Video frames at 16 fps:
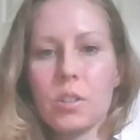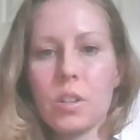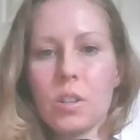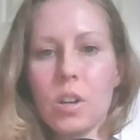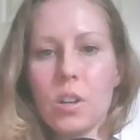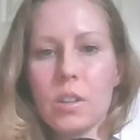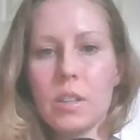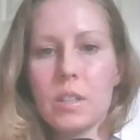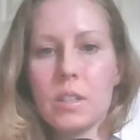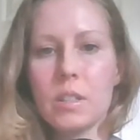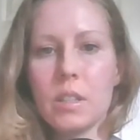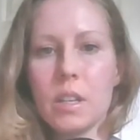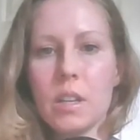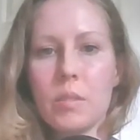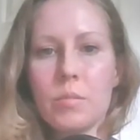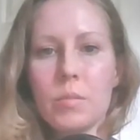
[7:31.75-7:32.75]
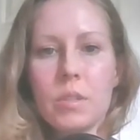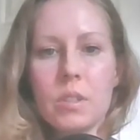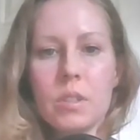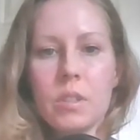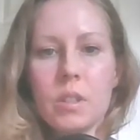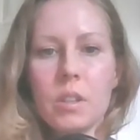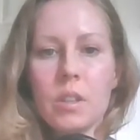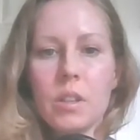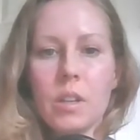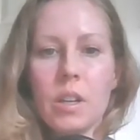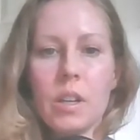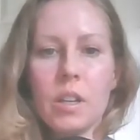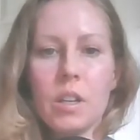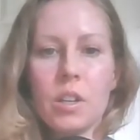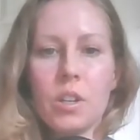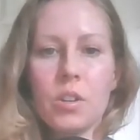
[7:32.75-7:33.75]
along these seams
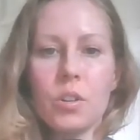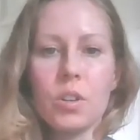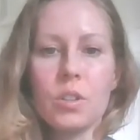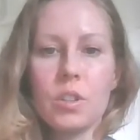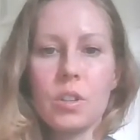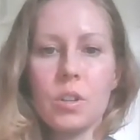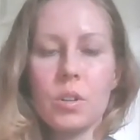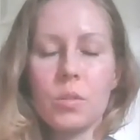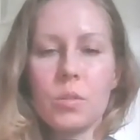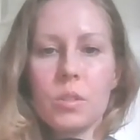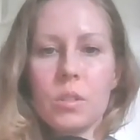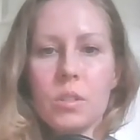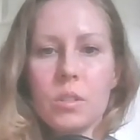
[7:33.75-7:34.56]
in a year or two.